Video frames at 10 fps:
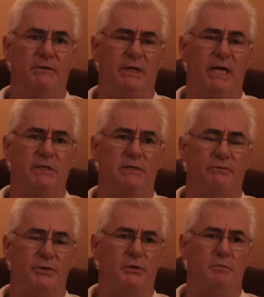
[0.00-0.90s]
of the cases have
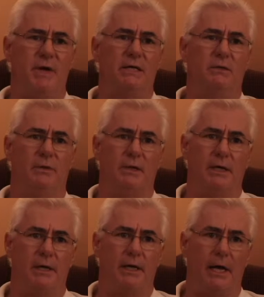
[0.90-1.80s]
returned back to
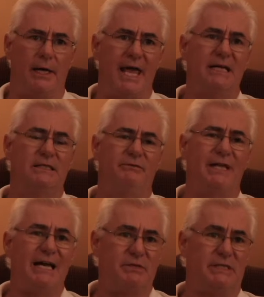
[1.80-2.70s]
an active
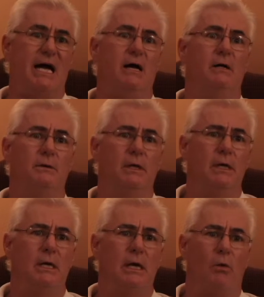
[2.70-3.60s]
lifestyle,
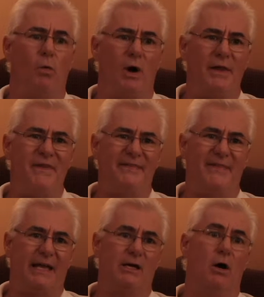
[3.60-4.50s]
one that
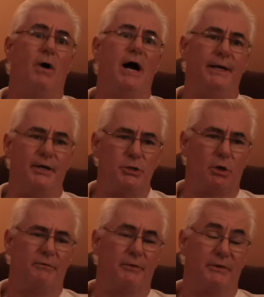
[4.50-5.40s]
they can go on and
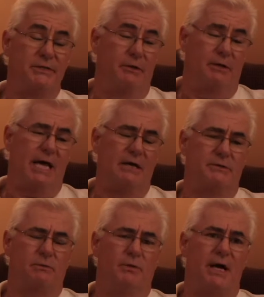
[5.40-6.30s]
enjoy for the rest of their
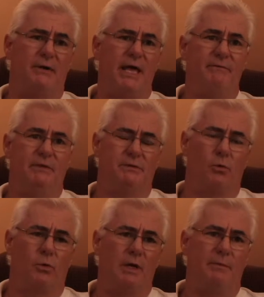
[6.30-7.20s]
lives without having to
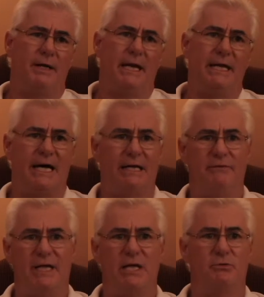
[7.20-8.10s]
worry about any kind of
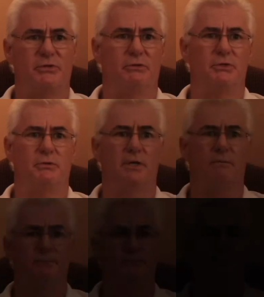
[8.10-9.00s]
dangerous surgery.
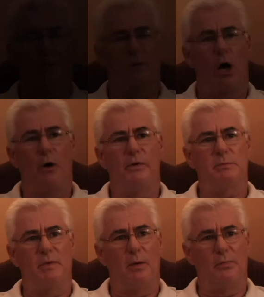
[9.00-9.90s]
There will always
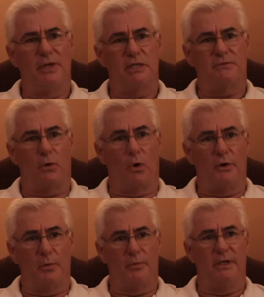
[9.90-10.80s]
be a place for
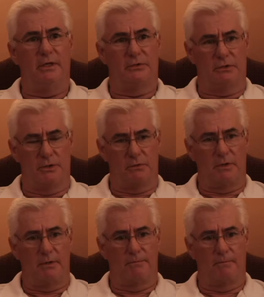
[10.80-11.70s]
orthopedic surgery.